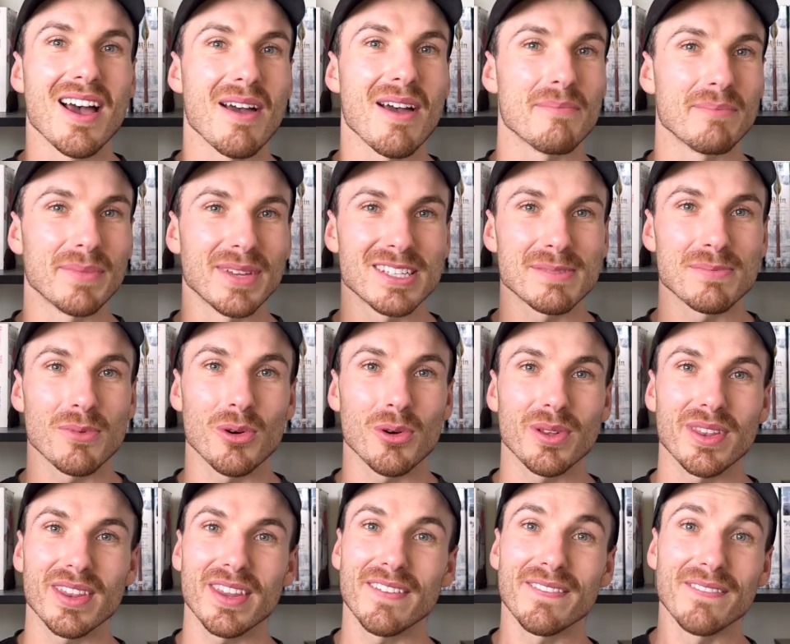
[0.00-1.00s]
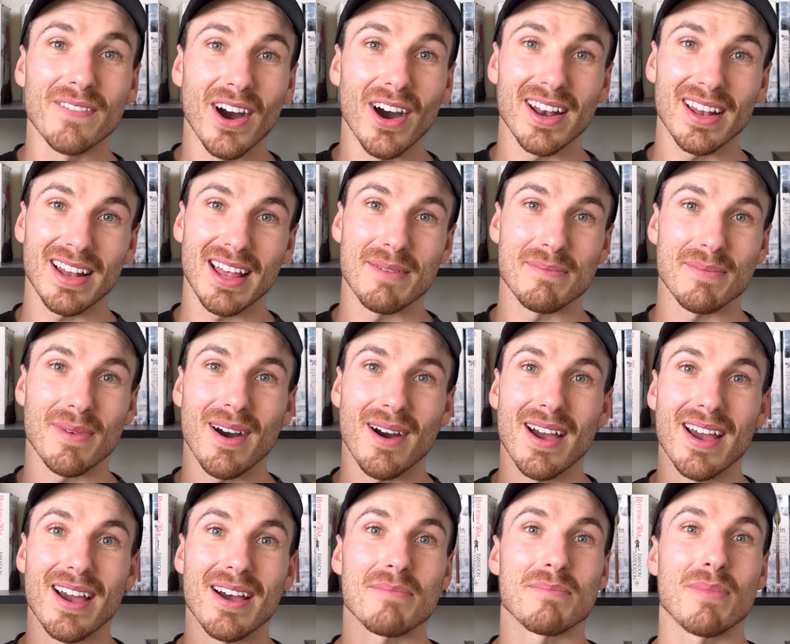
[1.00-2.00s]
Mistborn: The Final
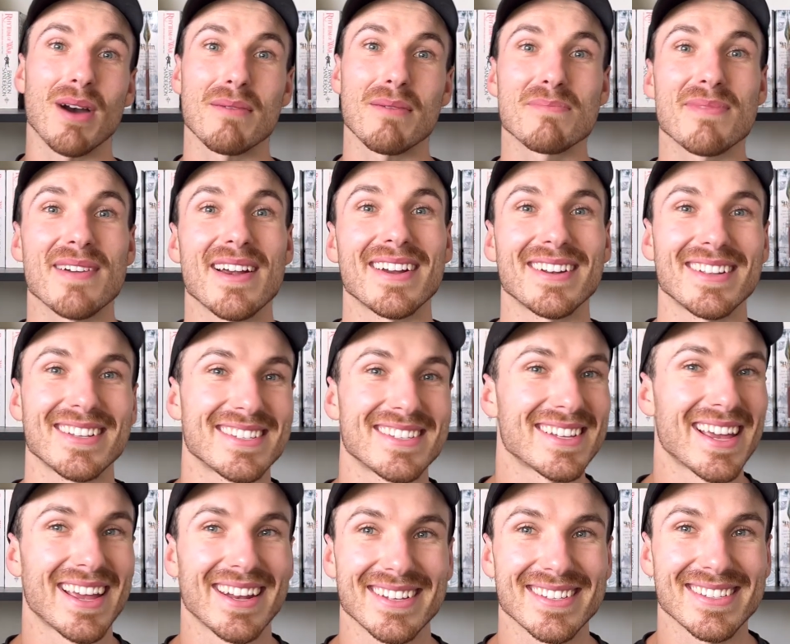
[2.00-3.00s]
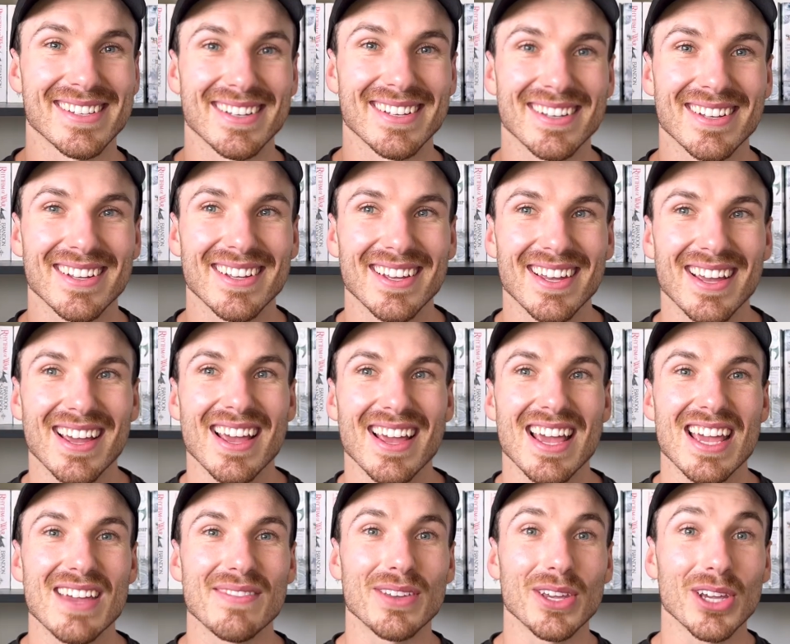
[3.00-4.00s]
Empire by Brandon Sanderson.
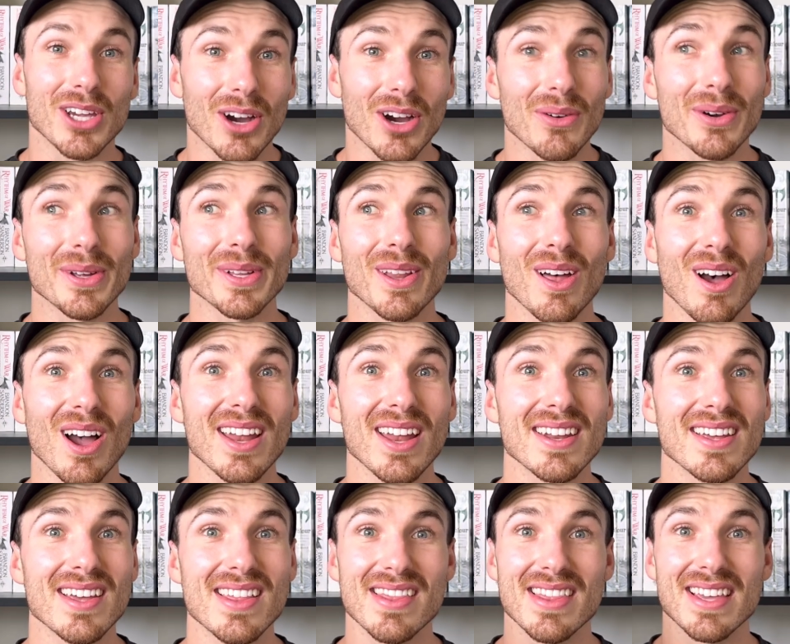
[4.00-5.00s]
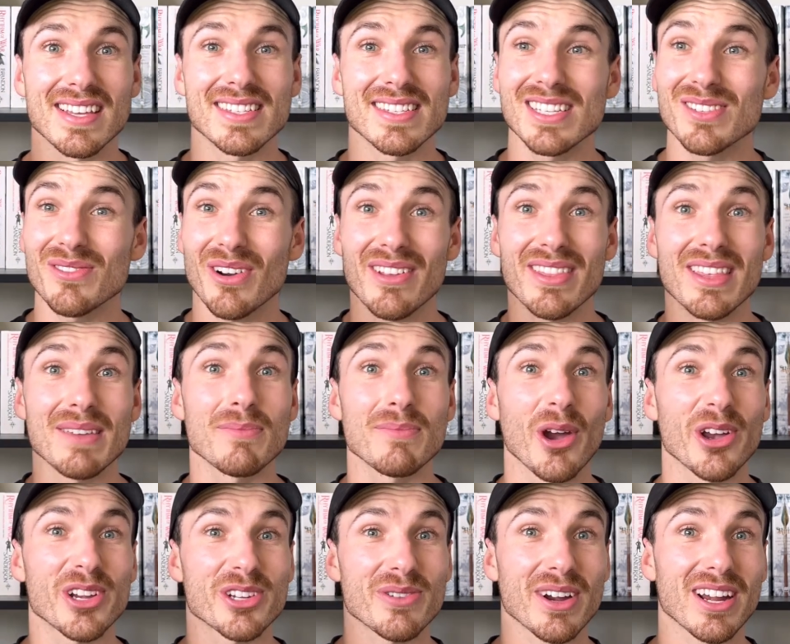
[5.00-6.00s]
If you go online, this is one of the
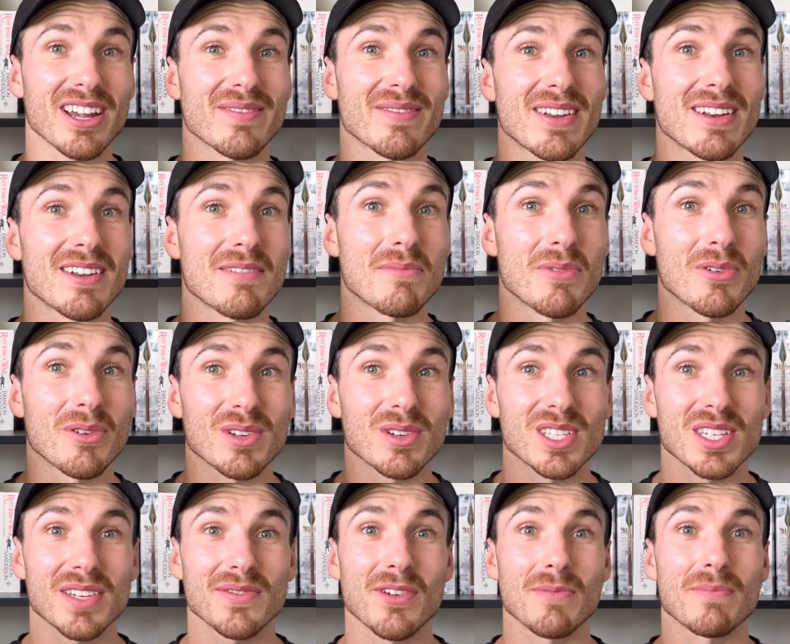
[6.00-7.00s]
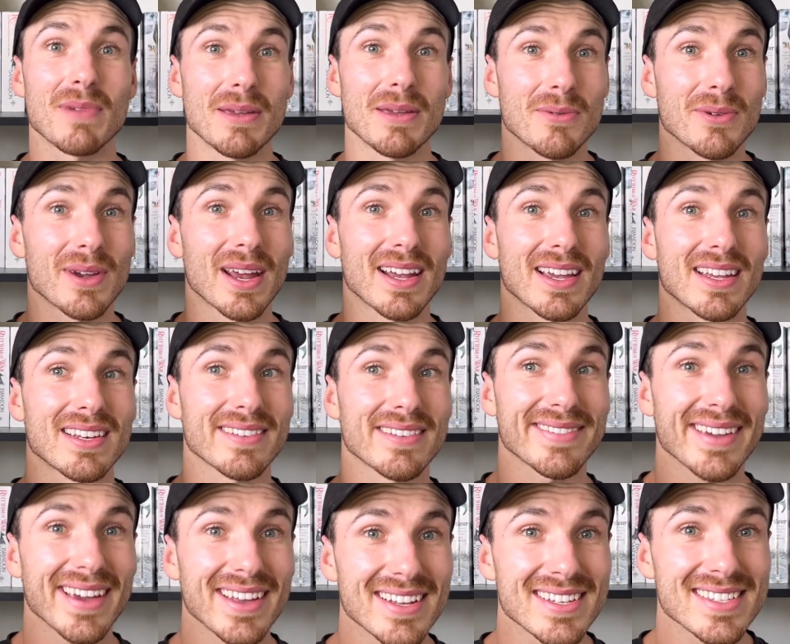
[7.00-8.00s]
most recommended books for people getting into
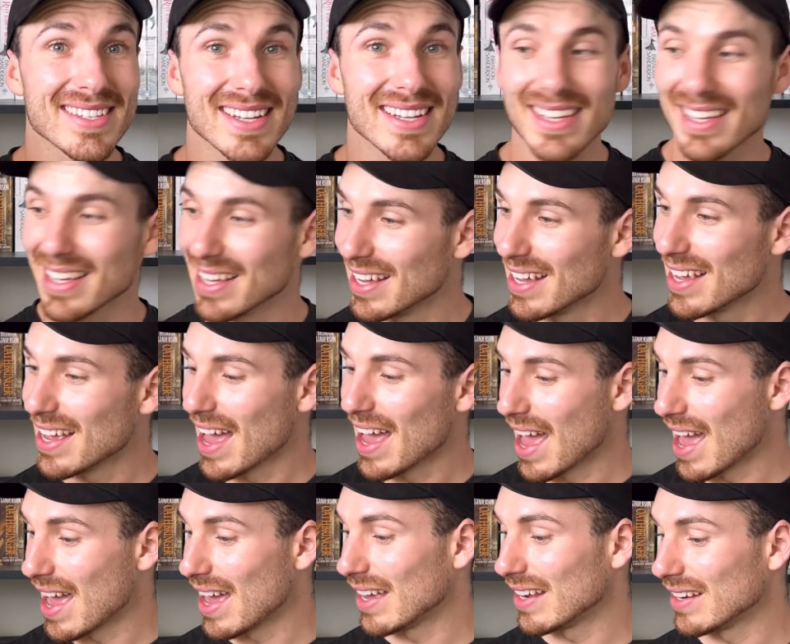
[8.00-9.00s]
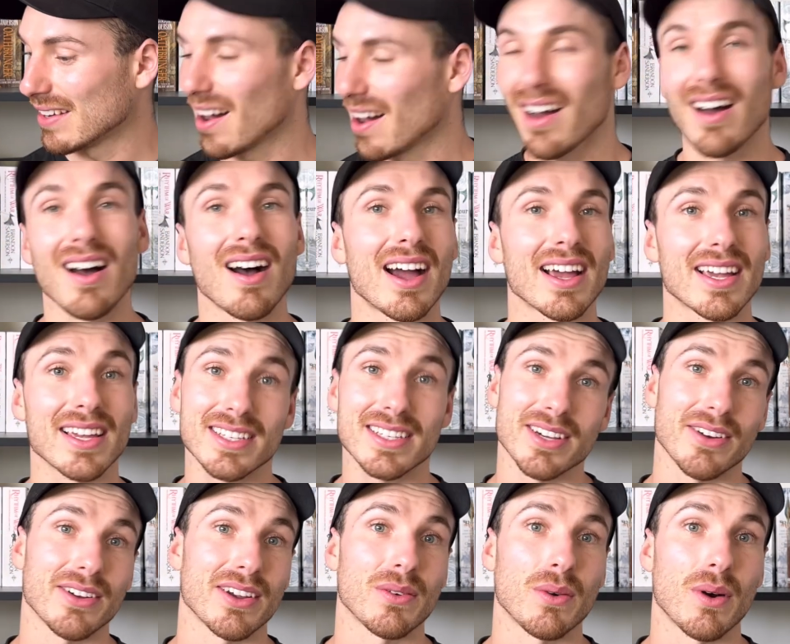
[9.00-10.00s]
fantasy, and I can
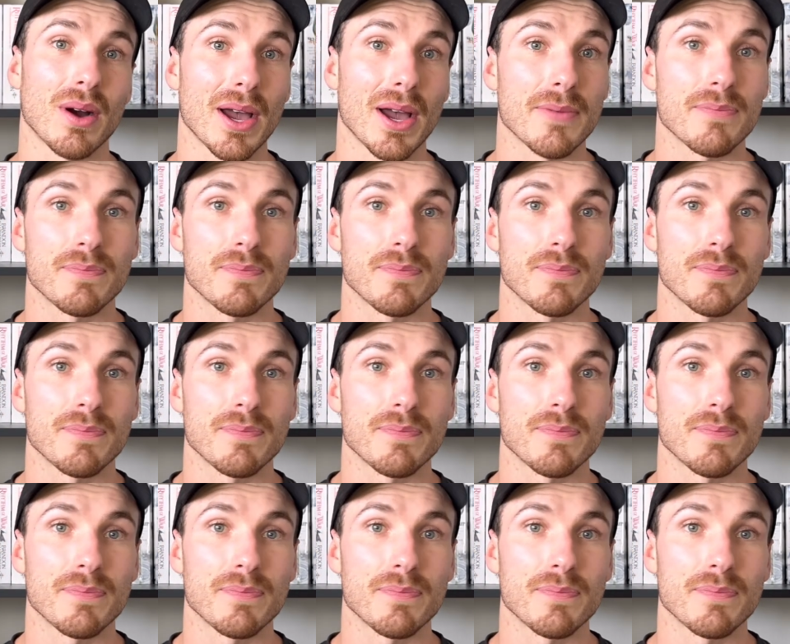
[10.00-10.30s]
tell you why.